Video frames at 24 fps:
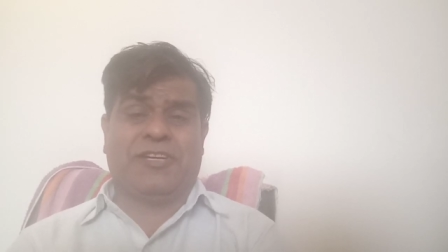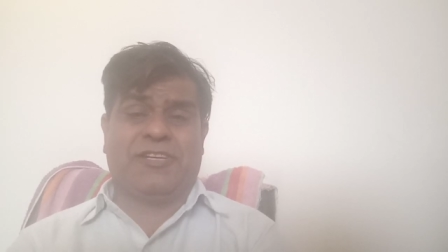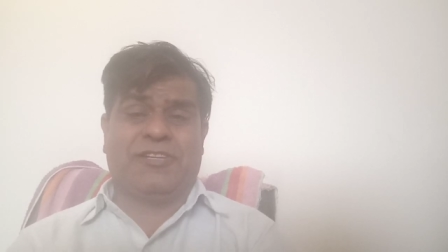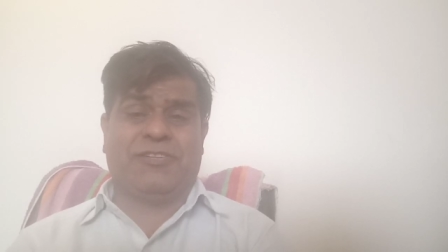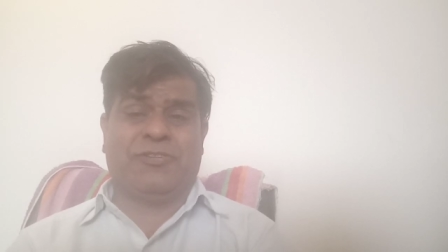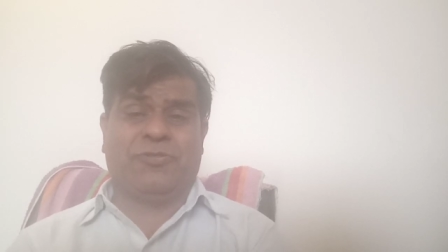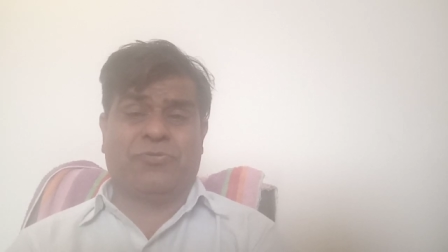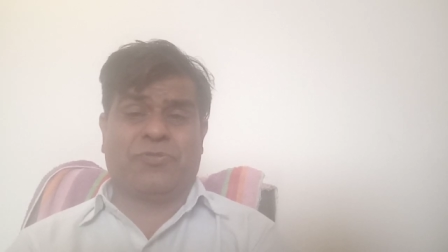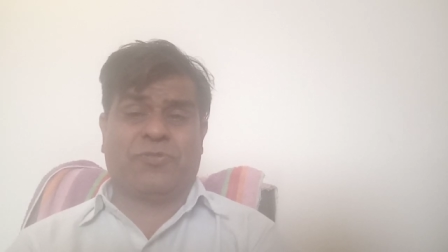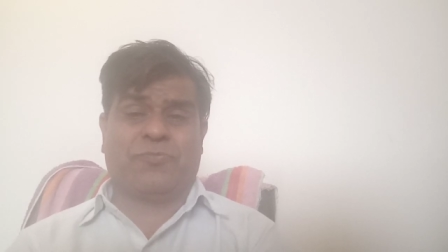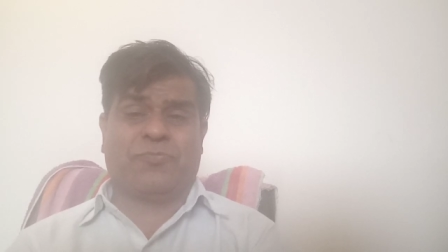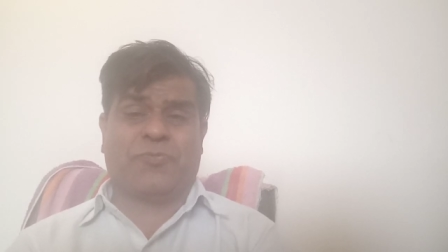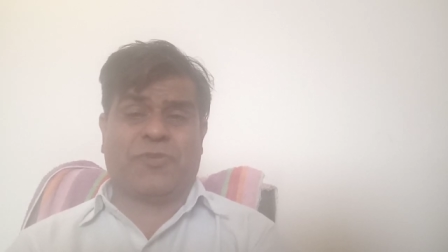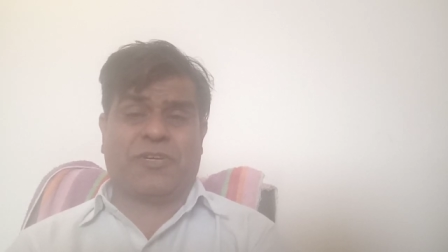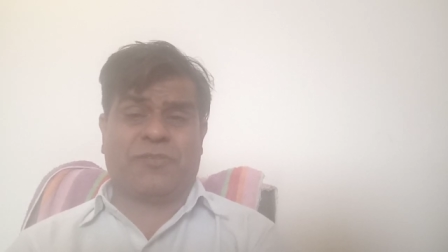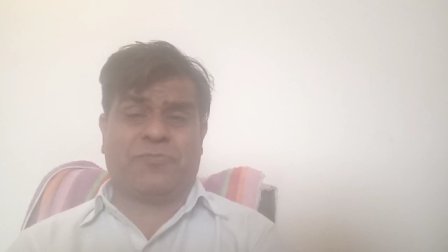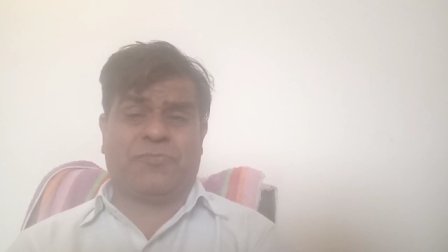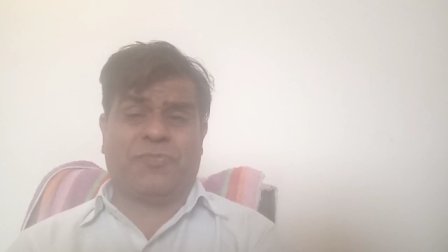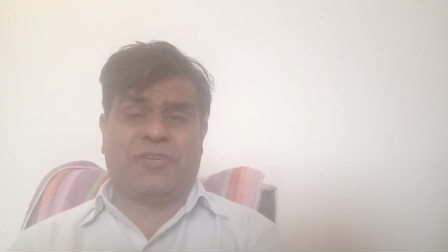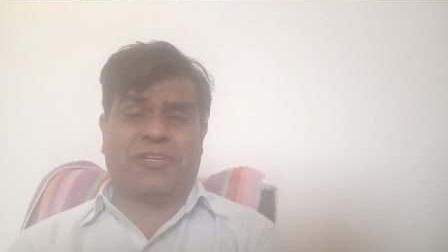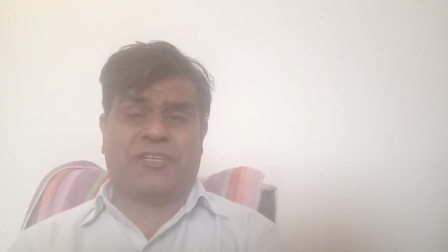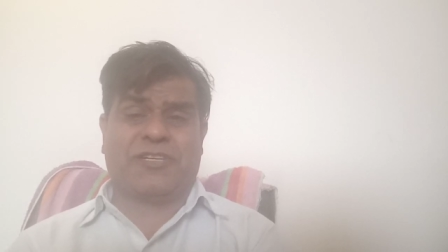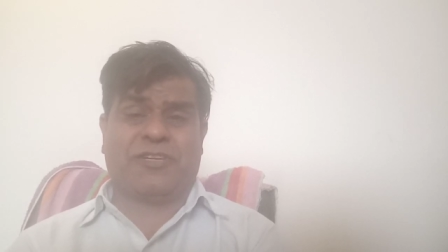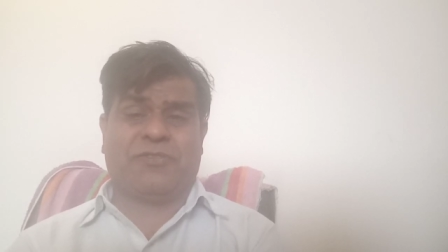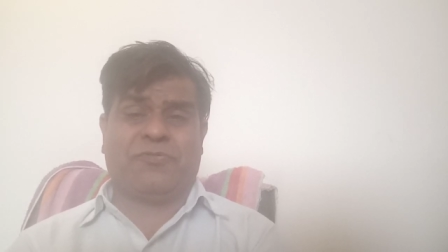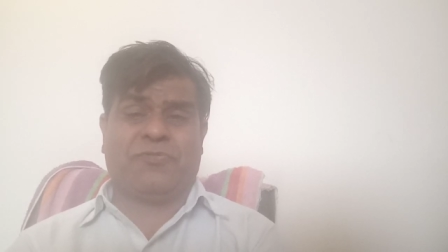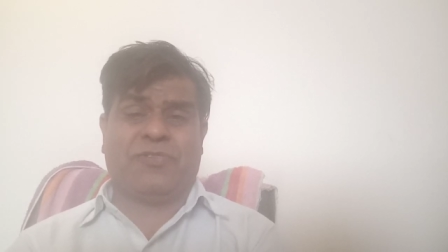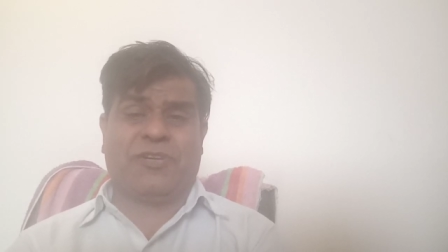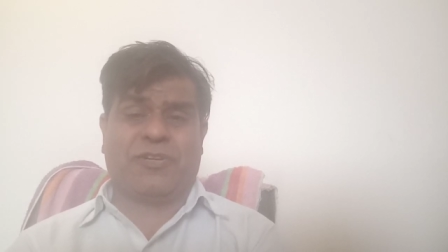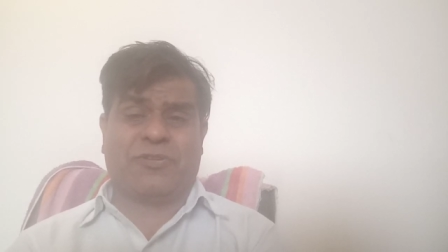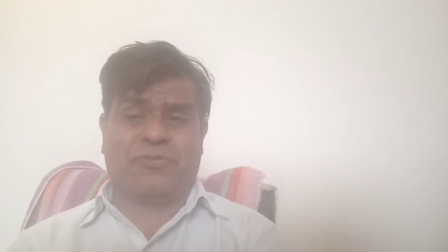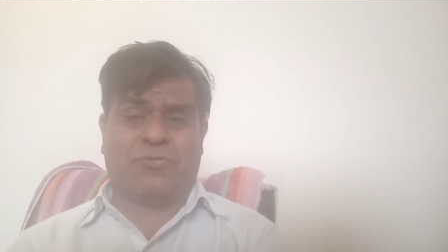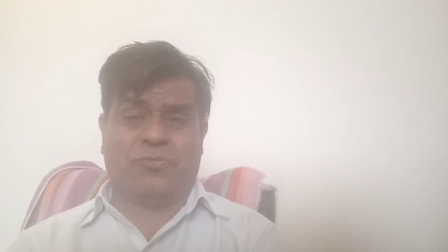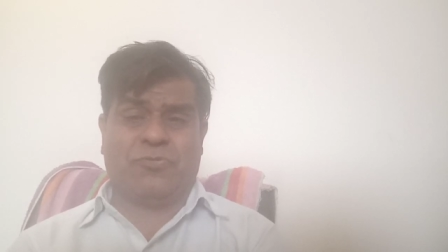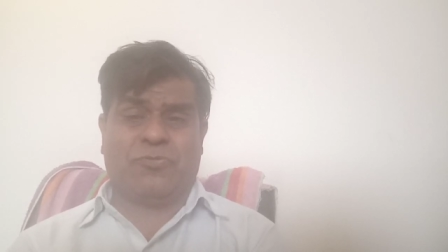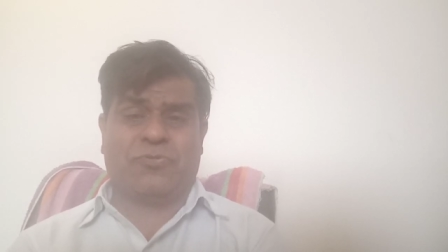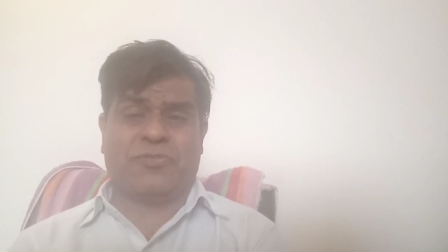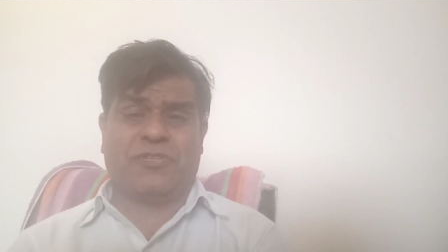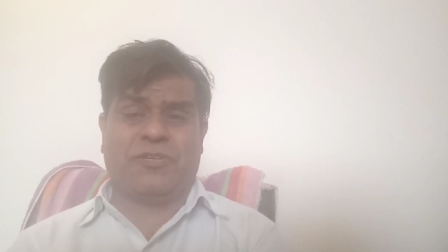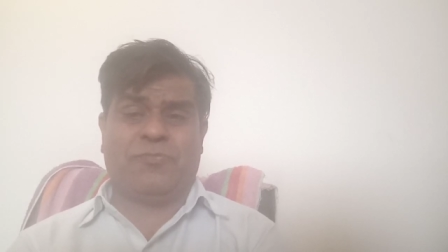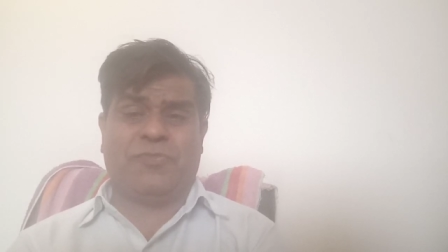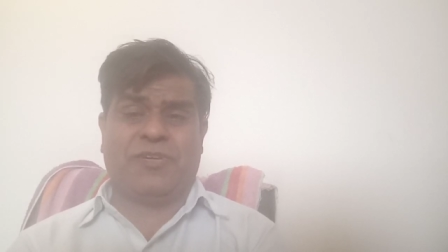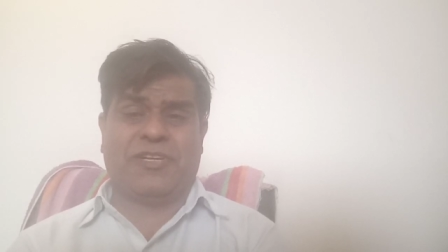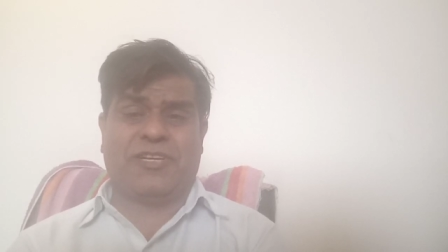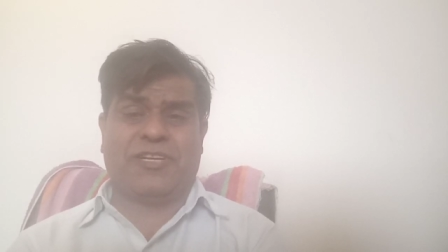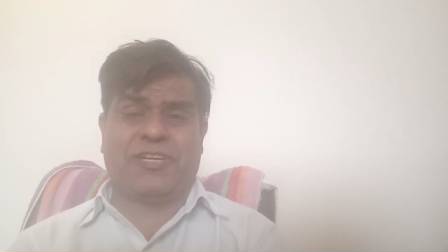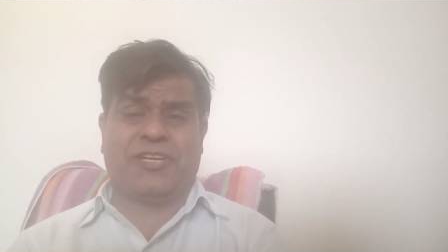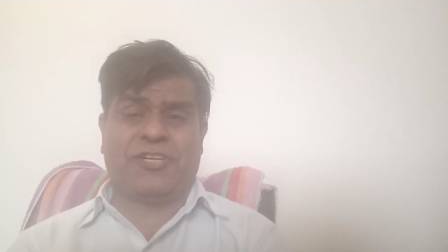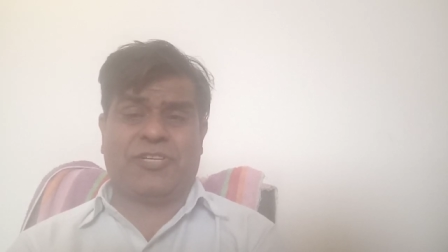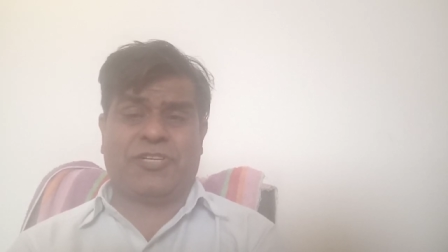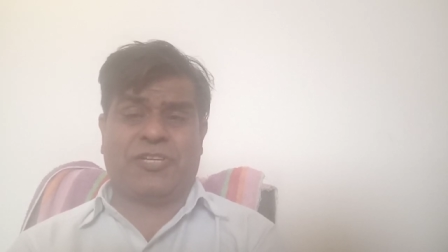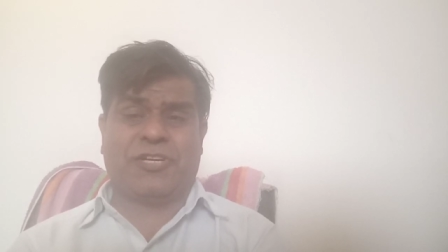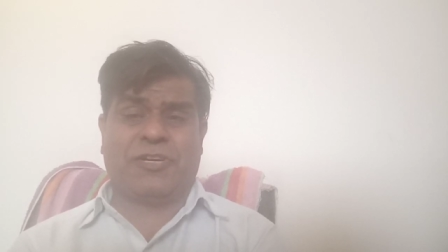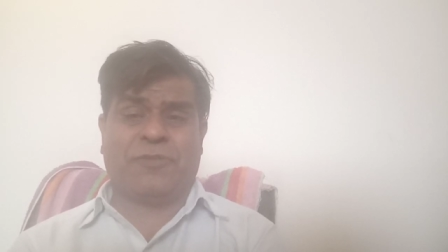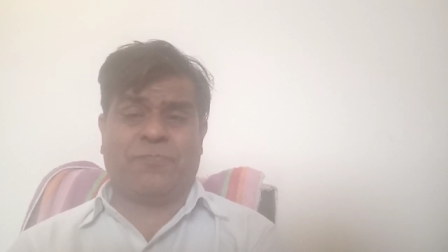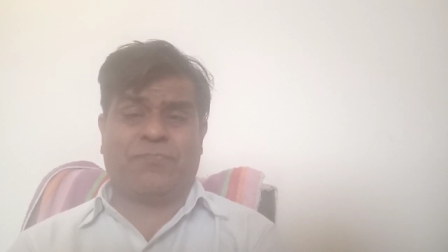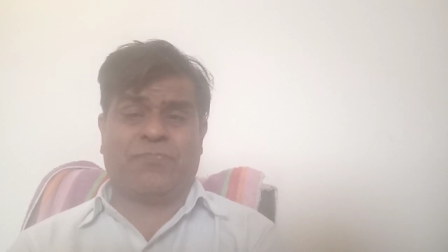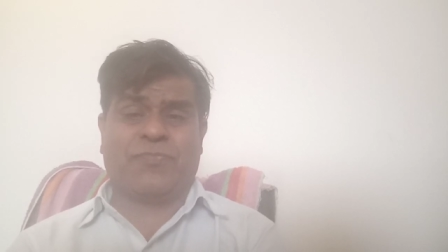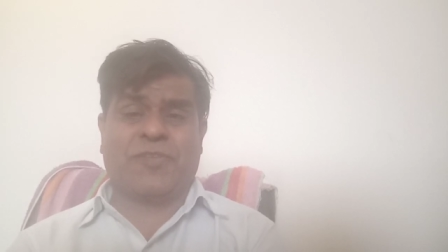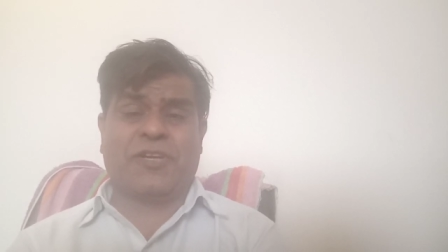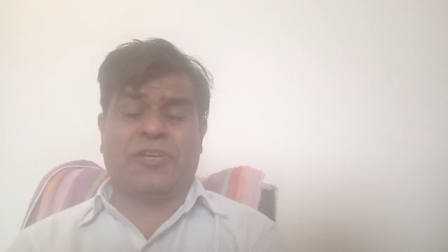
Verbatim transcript: New department will close immigration.